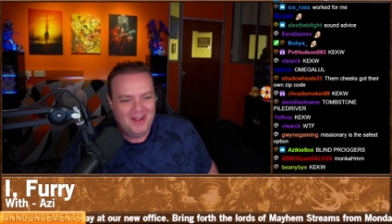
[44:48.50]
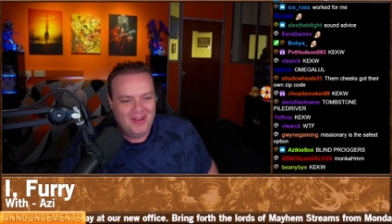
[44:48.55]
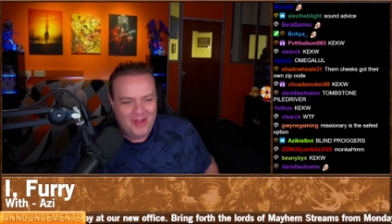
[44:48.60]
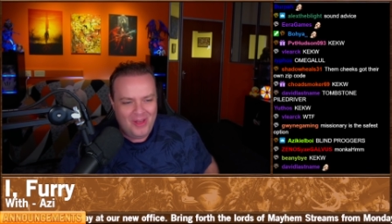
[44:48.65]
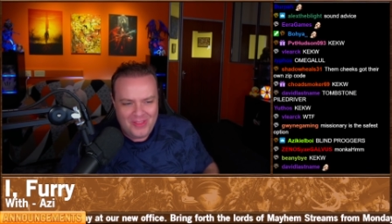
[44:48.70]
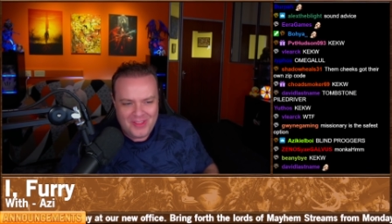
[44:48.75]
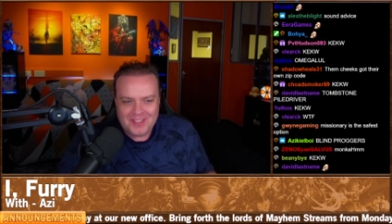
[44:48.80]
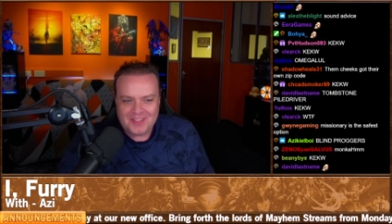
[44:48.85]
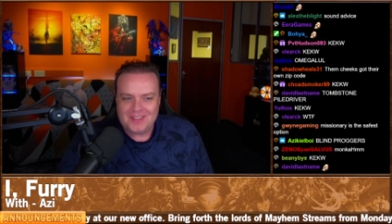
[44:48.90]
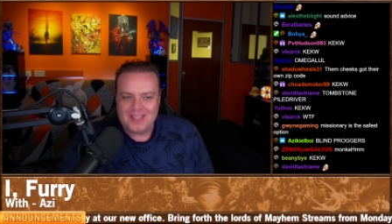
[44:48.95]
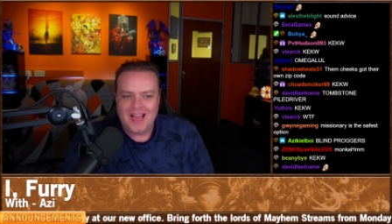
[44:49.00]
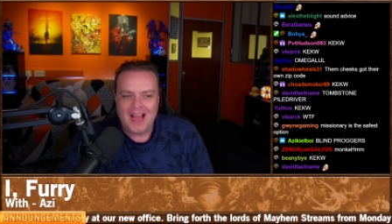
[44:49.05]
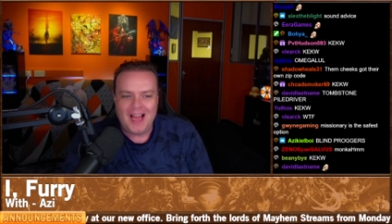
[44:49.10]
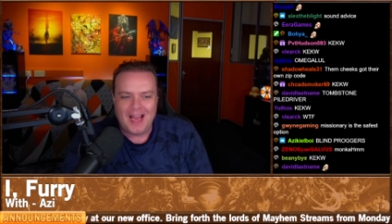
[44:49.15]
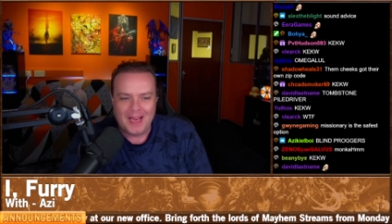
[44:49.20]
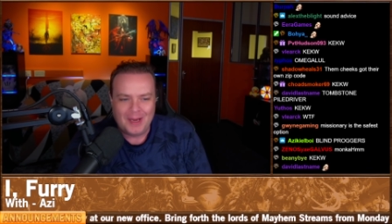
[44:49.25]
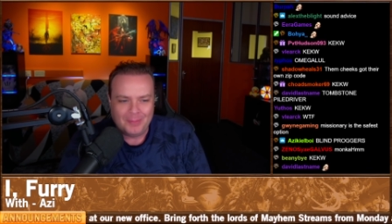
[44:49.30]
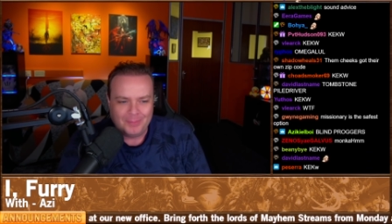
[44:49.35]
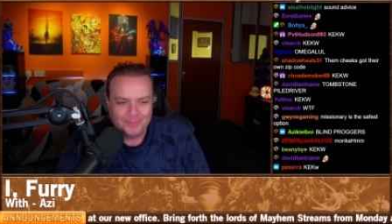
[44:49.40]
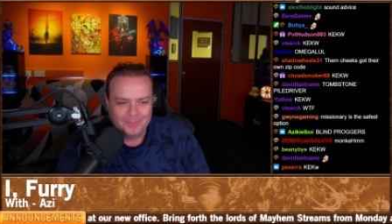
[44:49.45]
All this
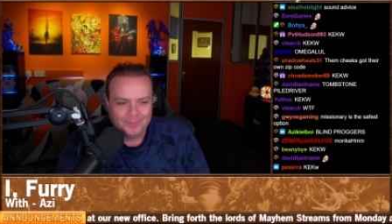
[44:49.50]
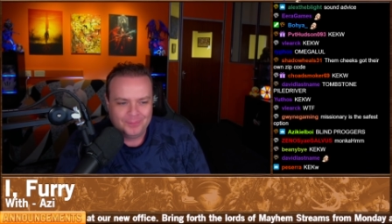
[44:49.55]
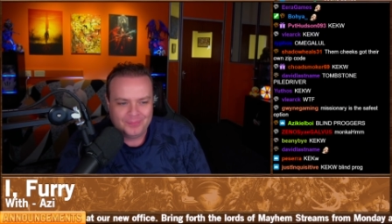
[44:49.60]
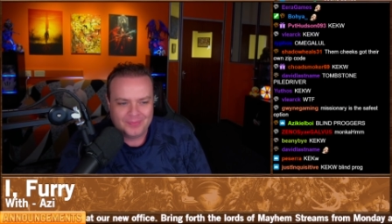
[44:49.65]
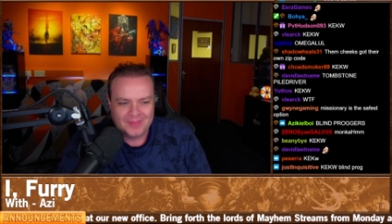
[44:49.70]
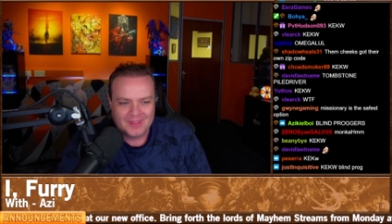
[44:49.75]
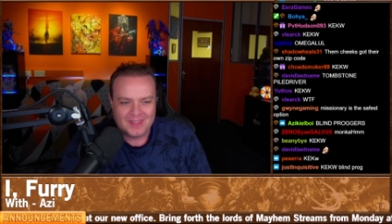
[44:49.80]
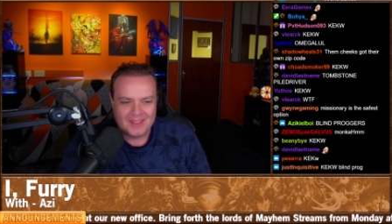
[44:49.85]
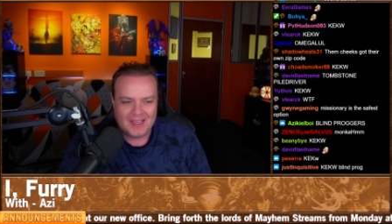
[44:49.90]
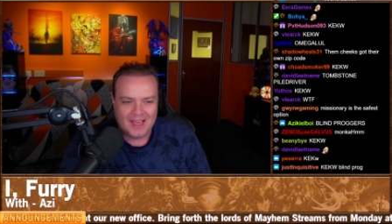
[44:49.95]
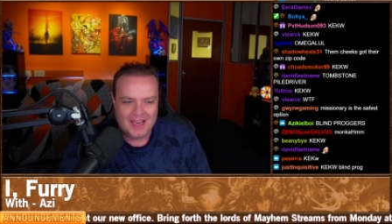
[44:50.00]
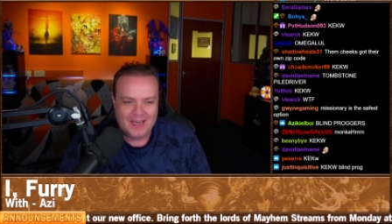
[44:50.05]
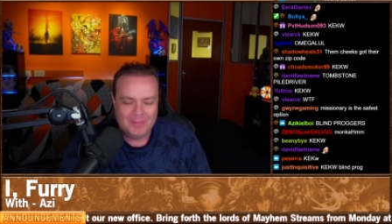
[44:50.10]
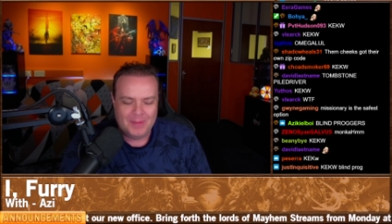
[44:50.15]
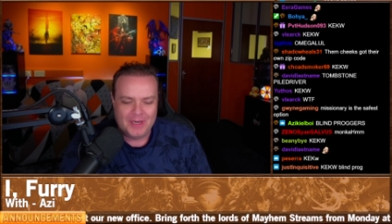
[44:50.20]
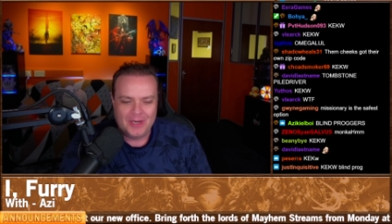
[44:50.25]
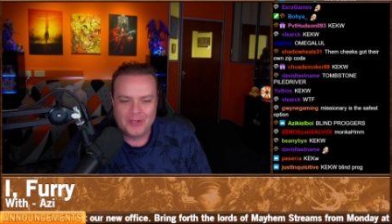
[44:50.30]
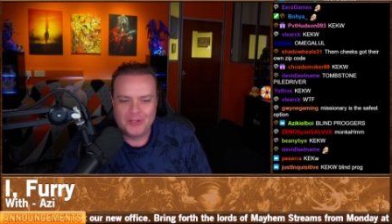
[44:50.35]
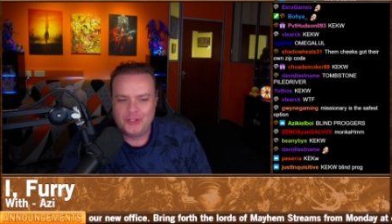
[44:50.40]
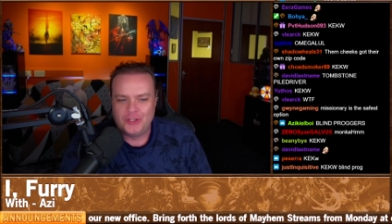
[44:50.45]
time, I'd
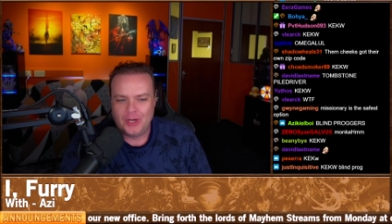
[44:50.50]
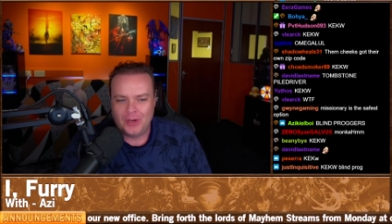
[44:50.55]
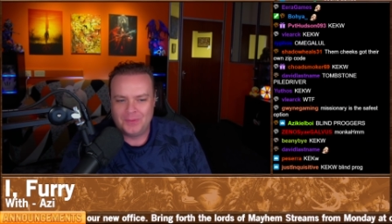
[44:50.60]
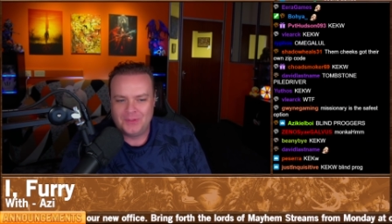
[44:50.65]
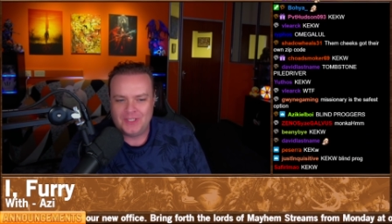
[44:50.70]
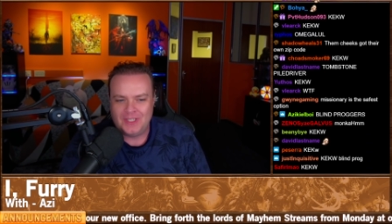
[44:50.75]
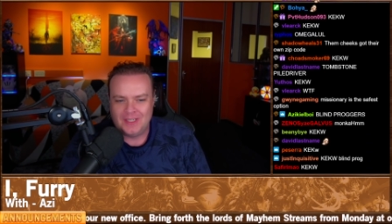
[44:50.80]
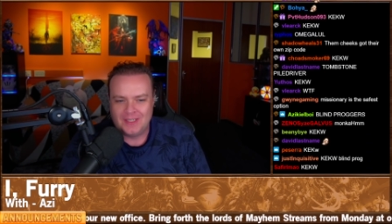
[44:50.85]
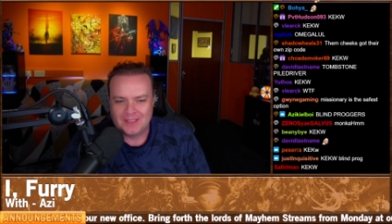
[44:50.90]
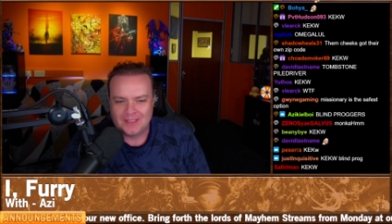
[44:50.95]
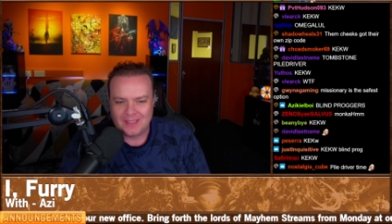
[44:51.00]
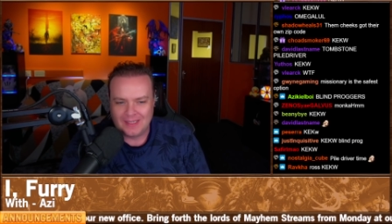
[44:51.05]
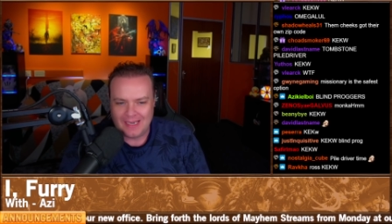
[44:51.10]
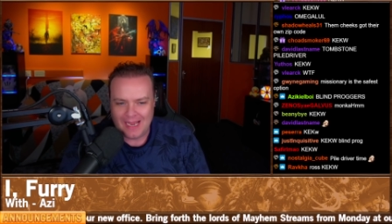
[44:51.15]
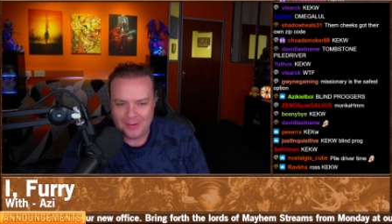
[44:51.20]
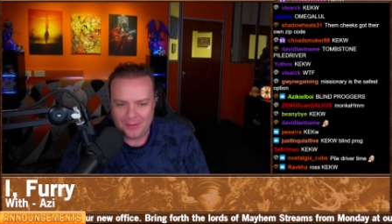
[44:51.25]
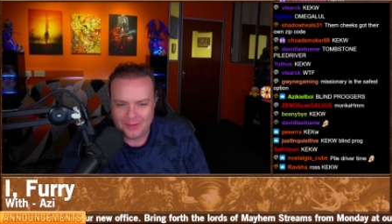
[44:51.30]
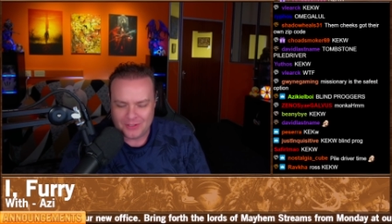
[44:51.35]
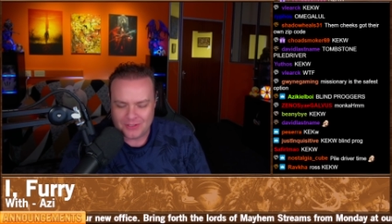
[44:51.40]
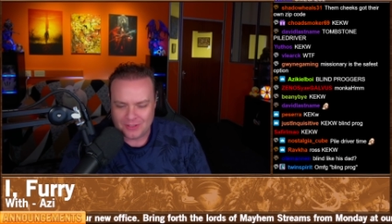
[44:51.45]
been on job seekers
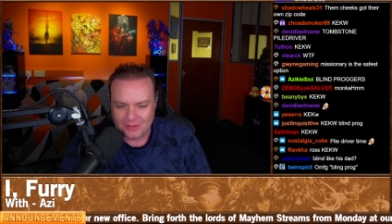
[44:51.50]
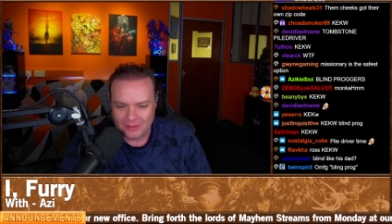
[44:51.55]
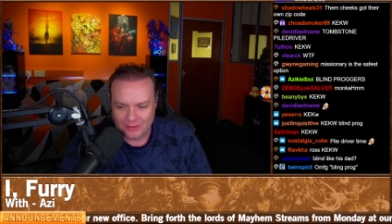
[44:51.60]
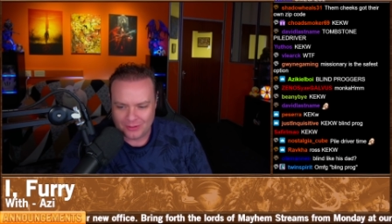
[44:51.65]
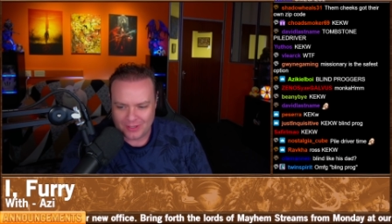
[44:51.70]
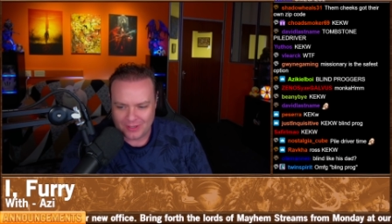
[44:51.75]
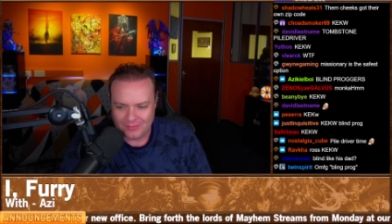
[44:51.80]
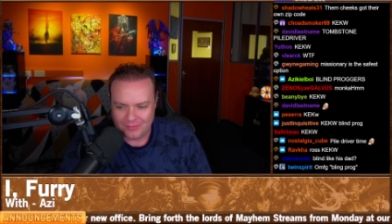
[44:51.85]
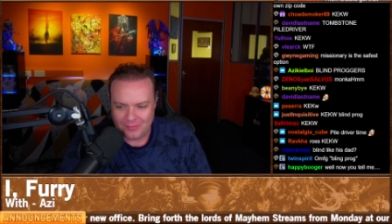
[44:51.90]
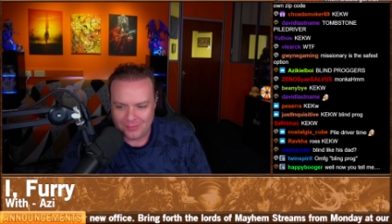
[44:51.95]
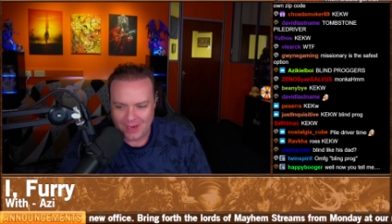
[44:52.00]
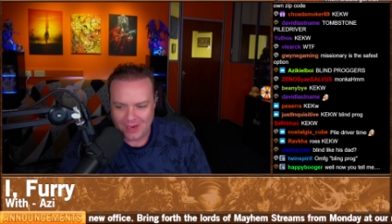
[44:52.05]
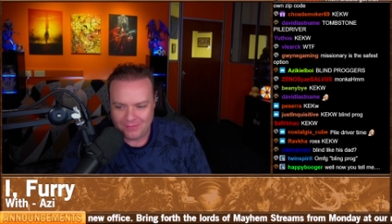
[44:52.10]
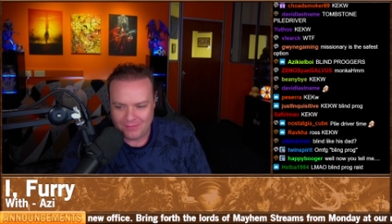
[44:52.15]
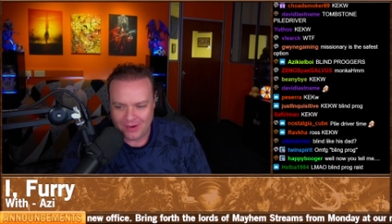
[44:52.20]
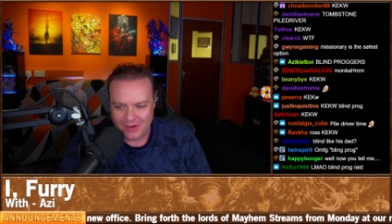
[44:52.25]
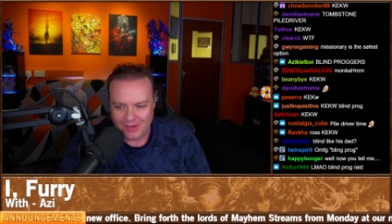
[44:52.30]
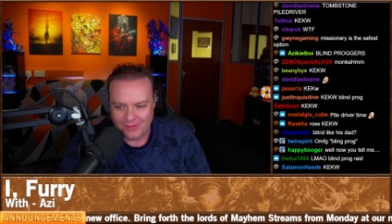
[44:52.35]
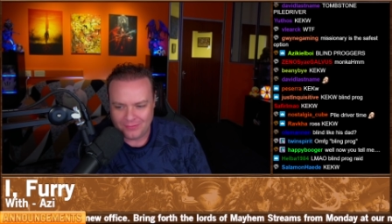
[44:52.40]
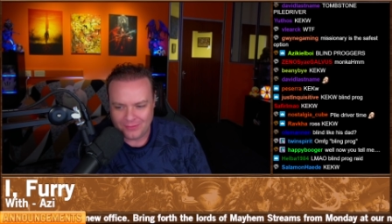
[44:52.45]
allowance and looking for my
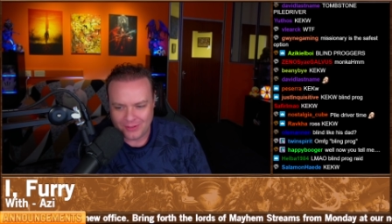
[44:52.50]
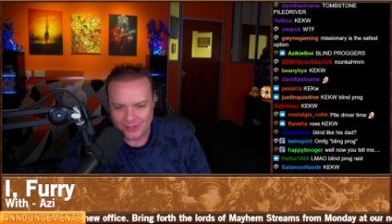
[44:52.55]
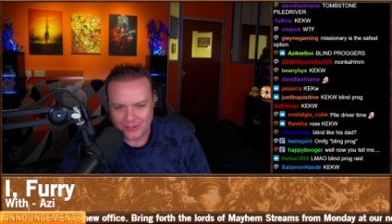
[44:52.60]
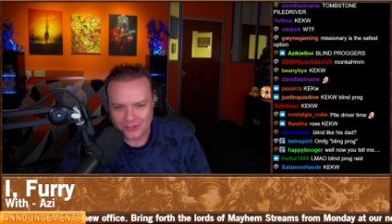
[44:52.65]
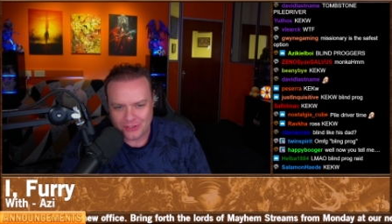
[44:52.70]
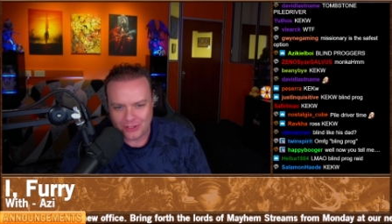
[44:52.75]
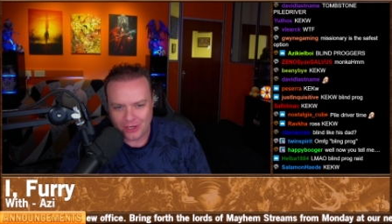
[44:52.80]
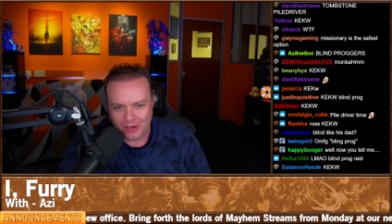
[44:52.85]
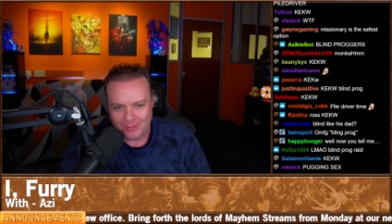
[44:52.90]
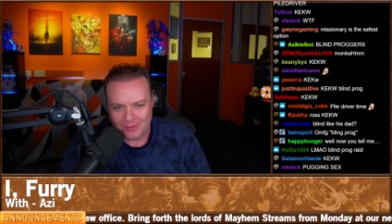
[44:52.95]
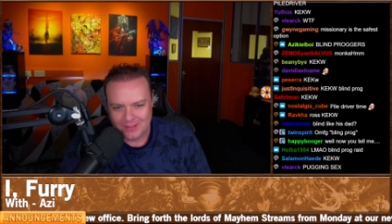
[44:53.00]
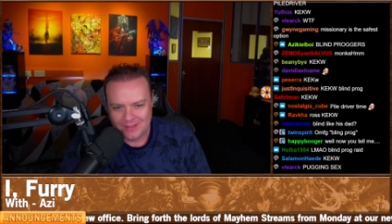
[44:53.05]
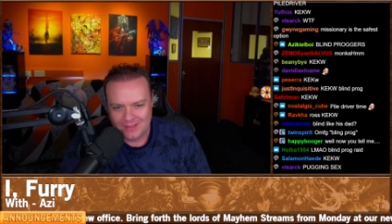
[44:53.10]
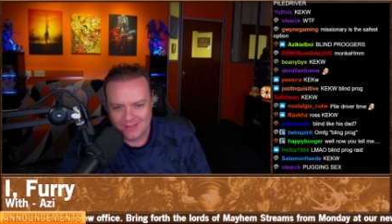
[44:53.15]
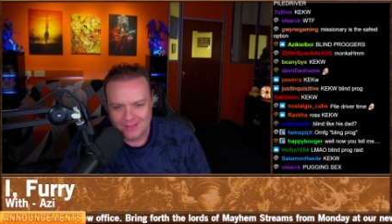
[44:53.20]
very first job.